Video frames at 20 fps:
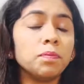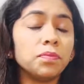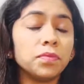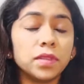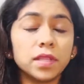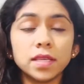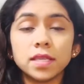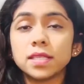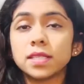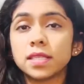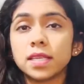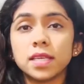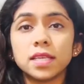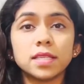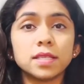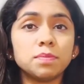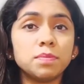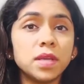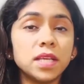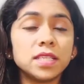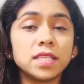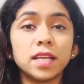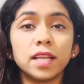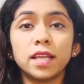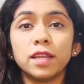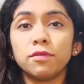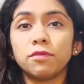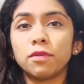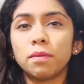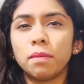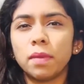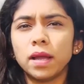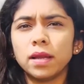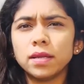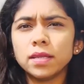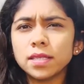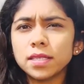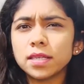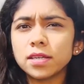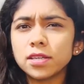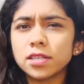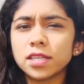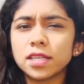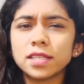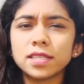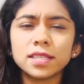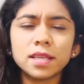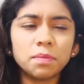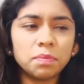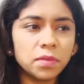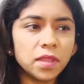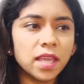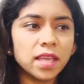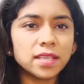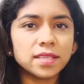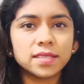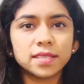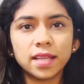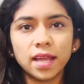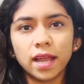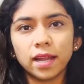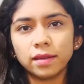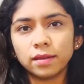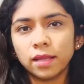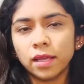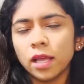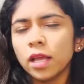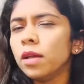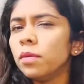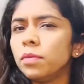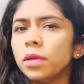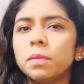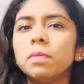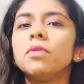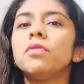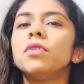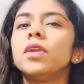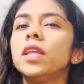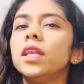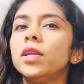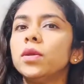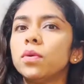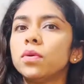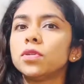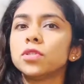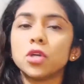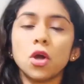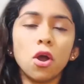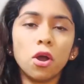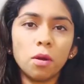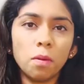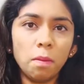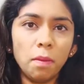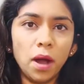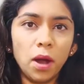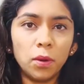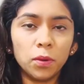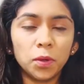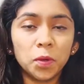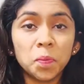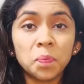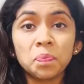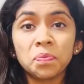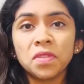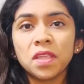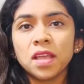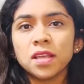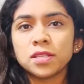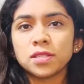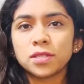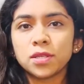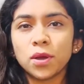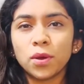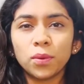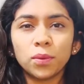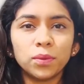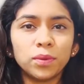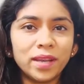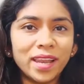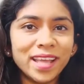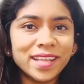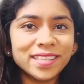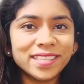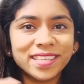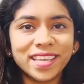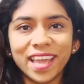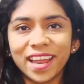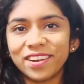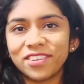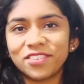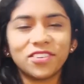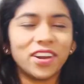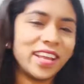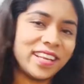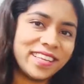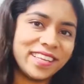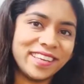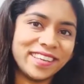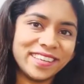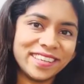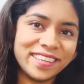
this is basically from my research and some things that people really don't talk about. So let's get right in.